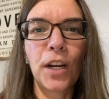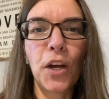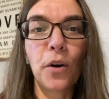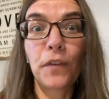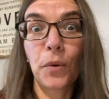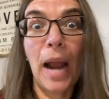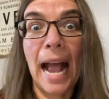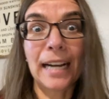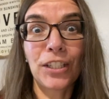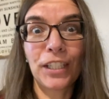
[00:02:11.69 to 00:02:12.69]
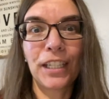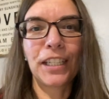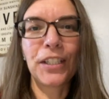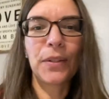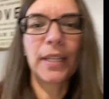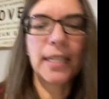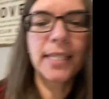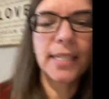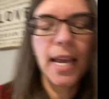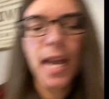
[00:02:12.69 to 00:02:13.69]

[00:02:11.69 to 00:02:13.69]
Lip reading: to know if you were actually going to do this.